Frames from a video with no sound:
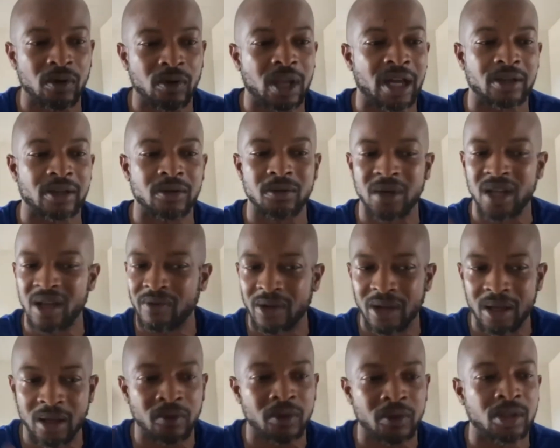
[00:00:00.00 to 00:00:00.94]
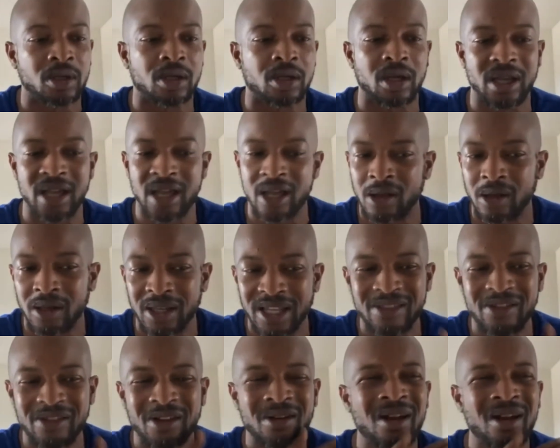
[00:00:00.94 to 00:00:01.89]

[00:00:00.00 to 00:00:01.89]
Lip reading: like you never ever took an L either.